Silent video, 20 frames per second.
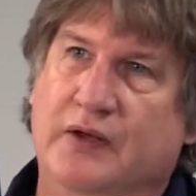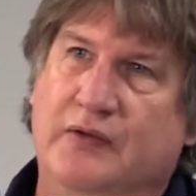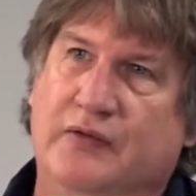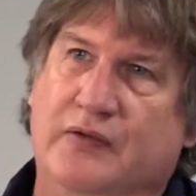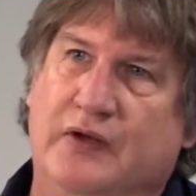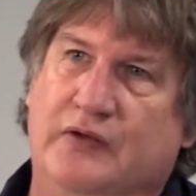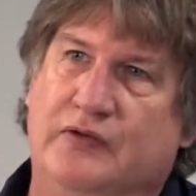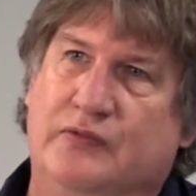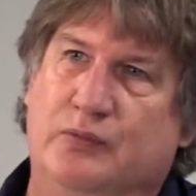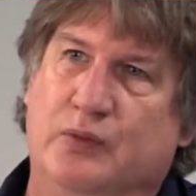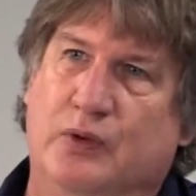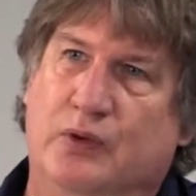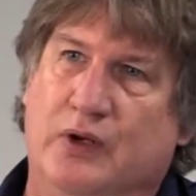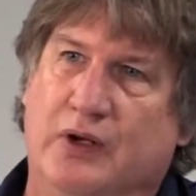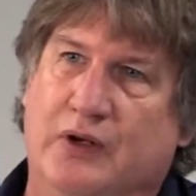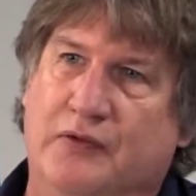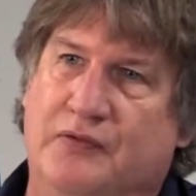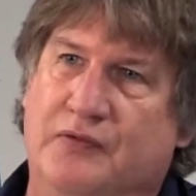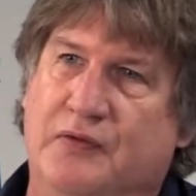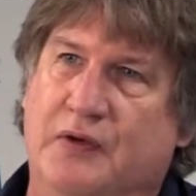this will
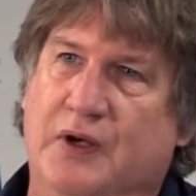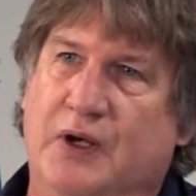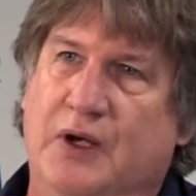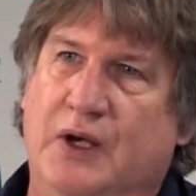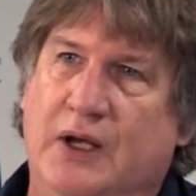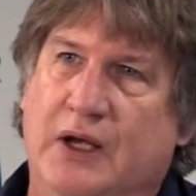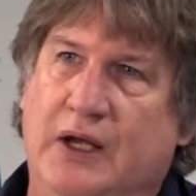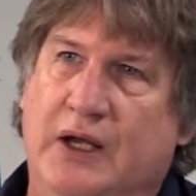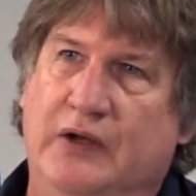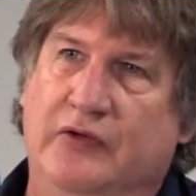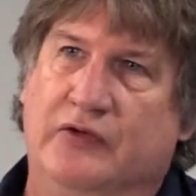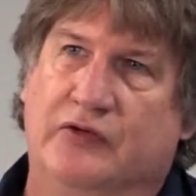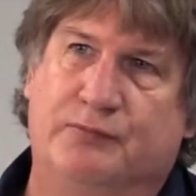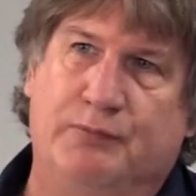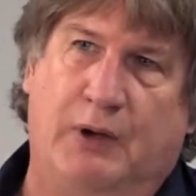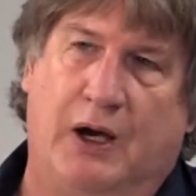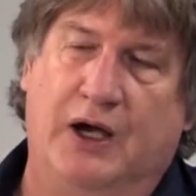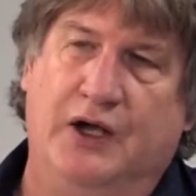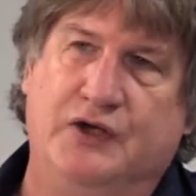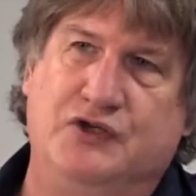have
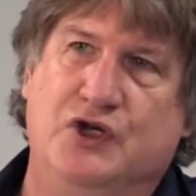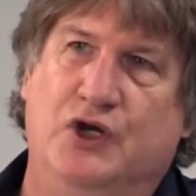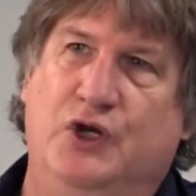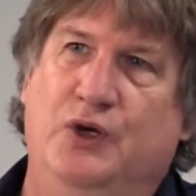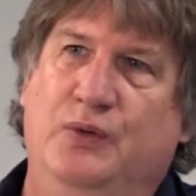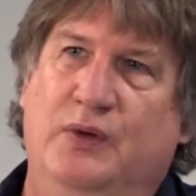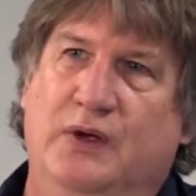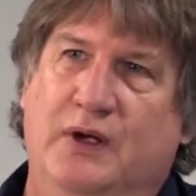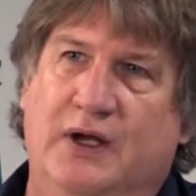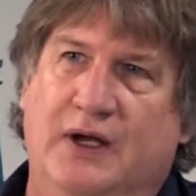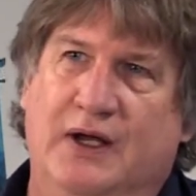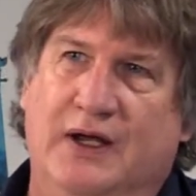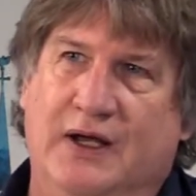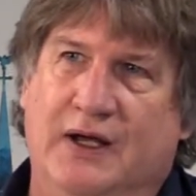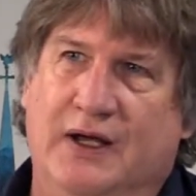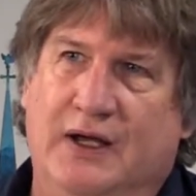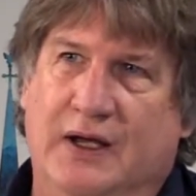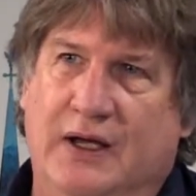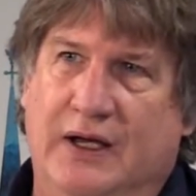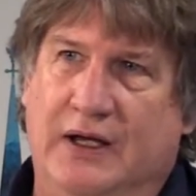inspired you
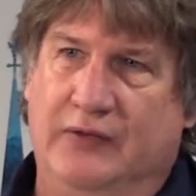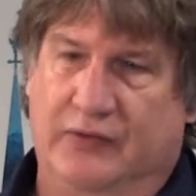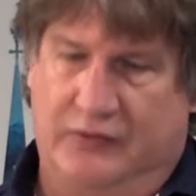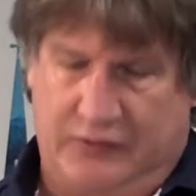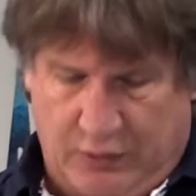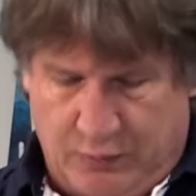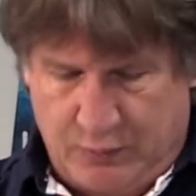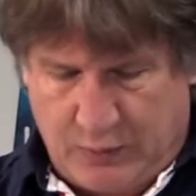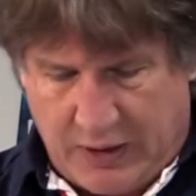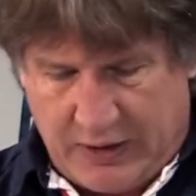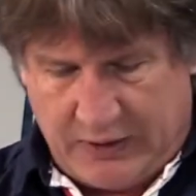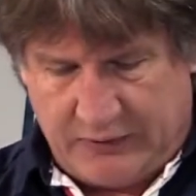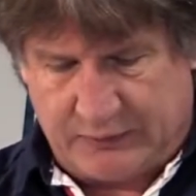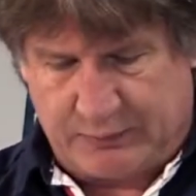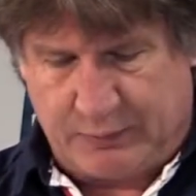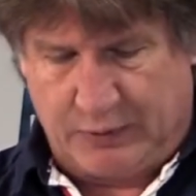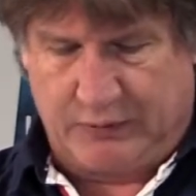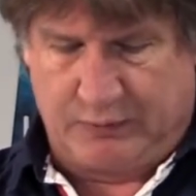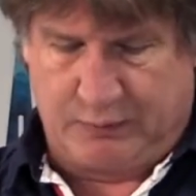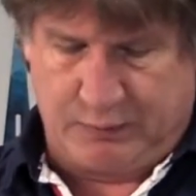in some ways,
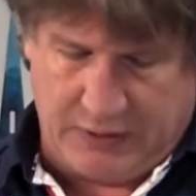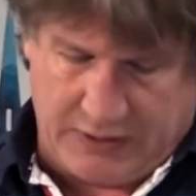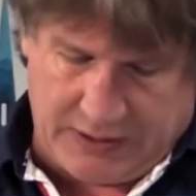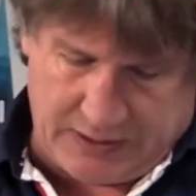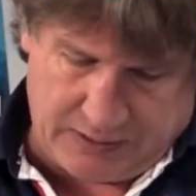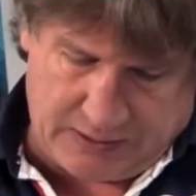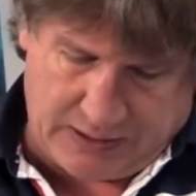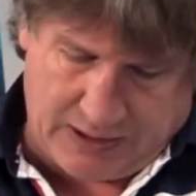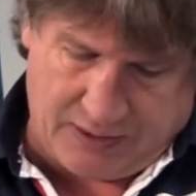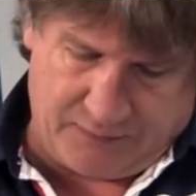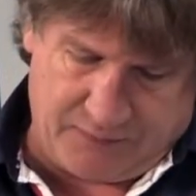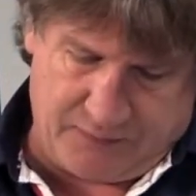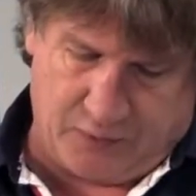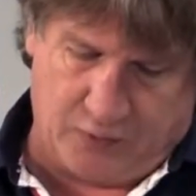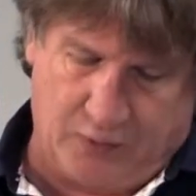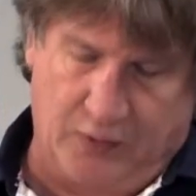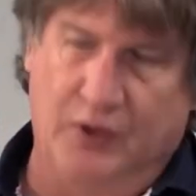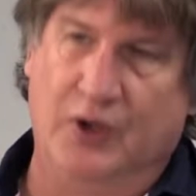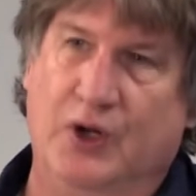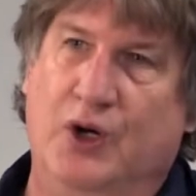but be
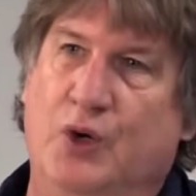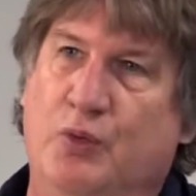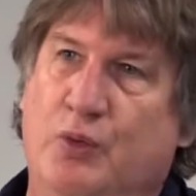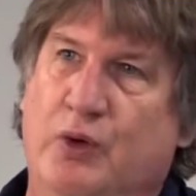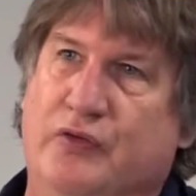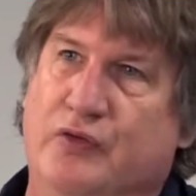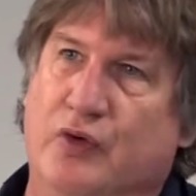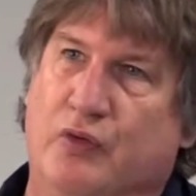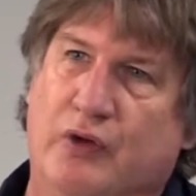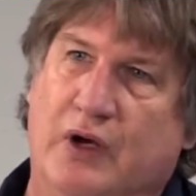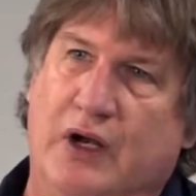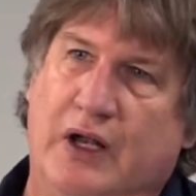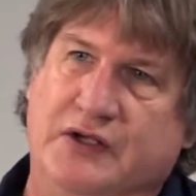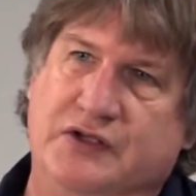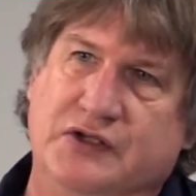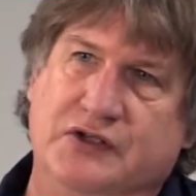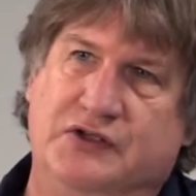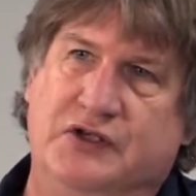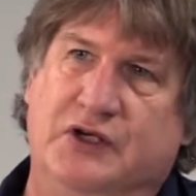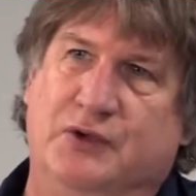careful with your
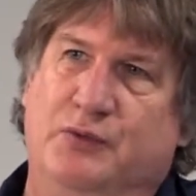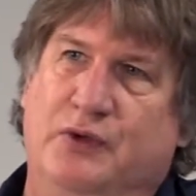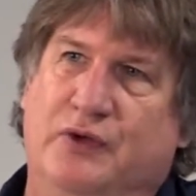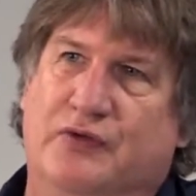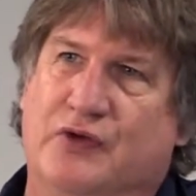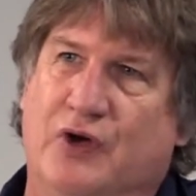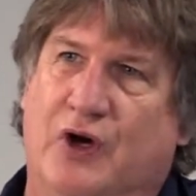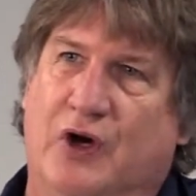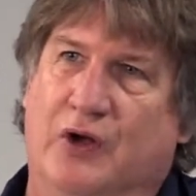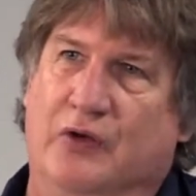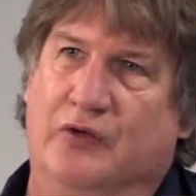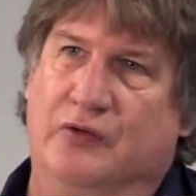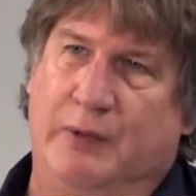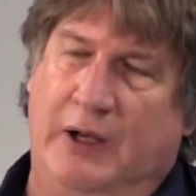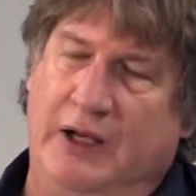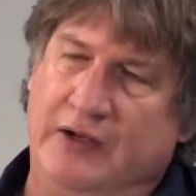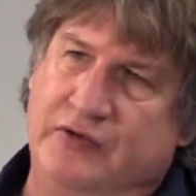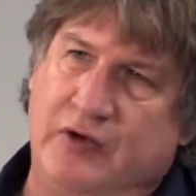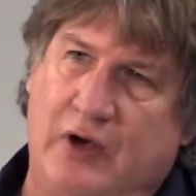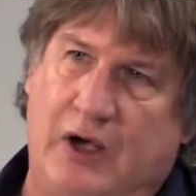relationship with God.
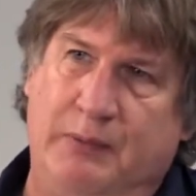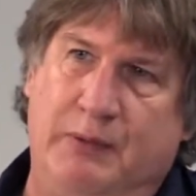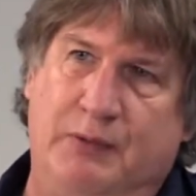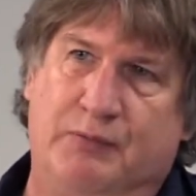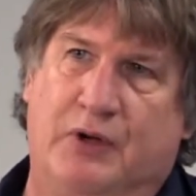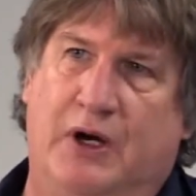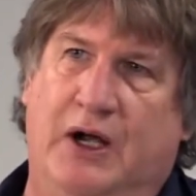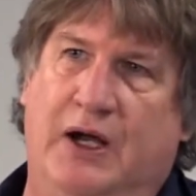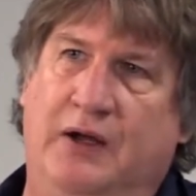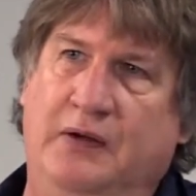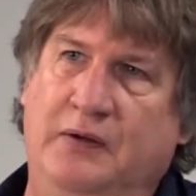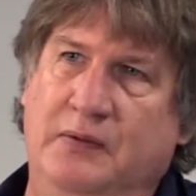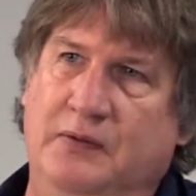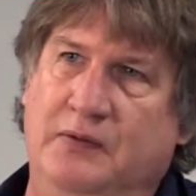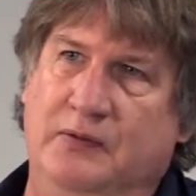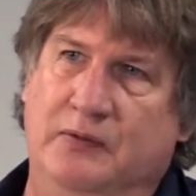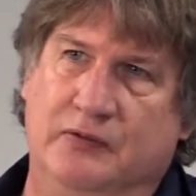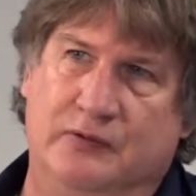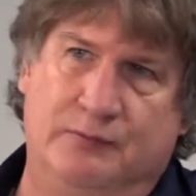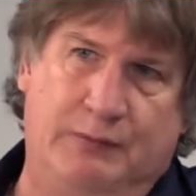Spend time in prayer,
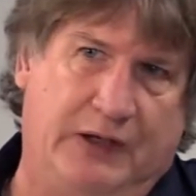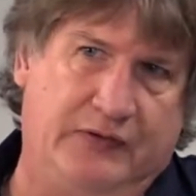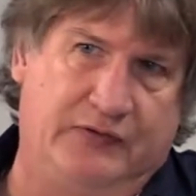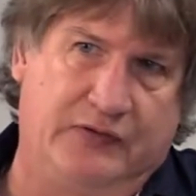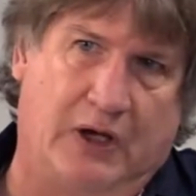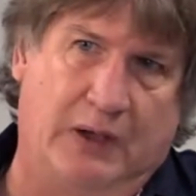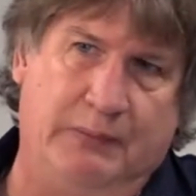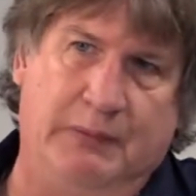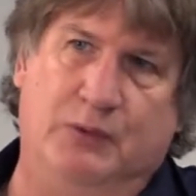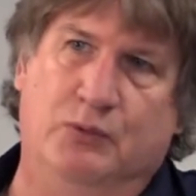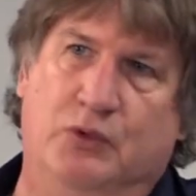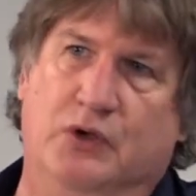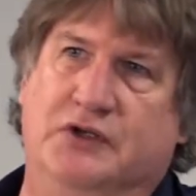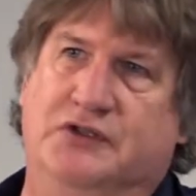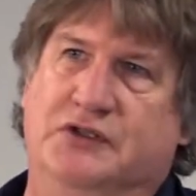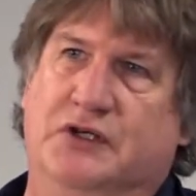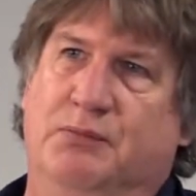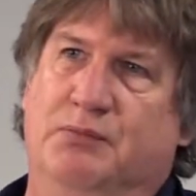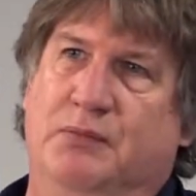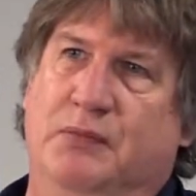spend time in
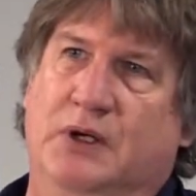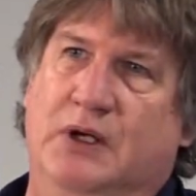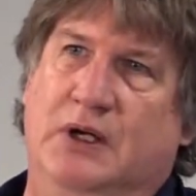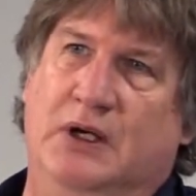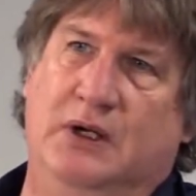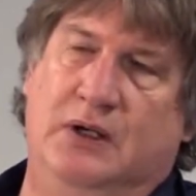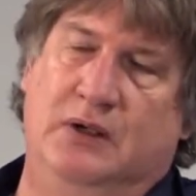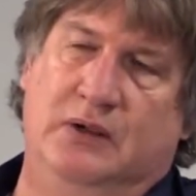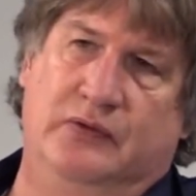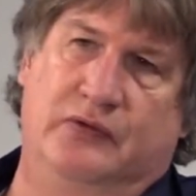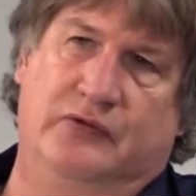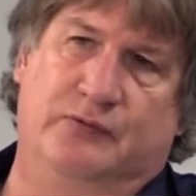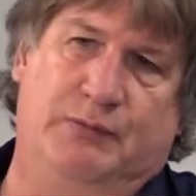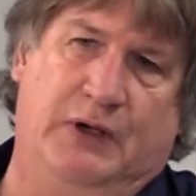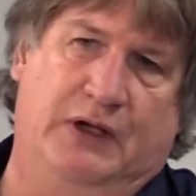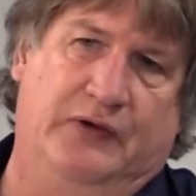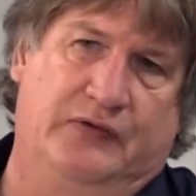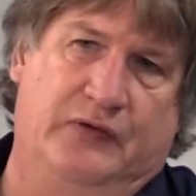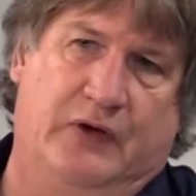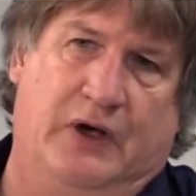worship,
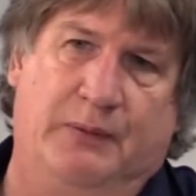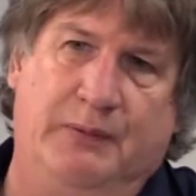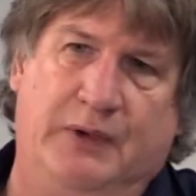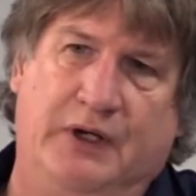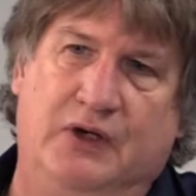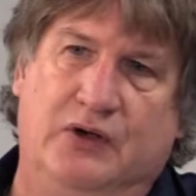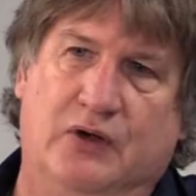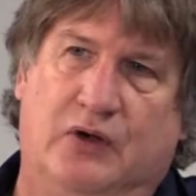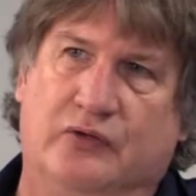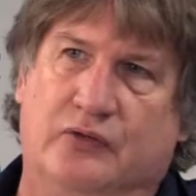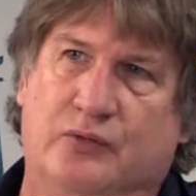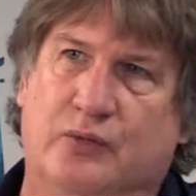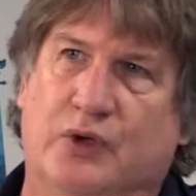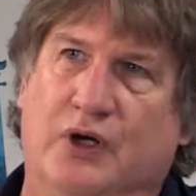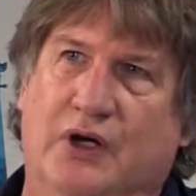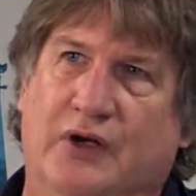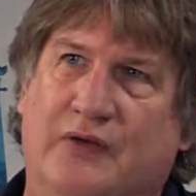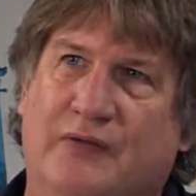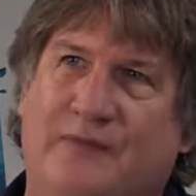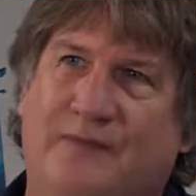spend time in God's
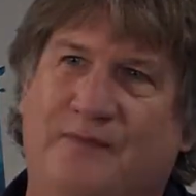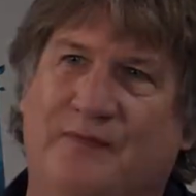Word.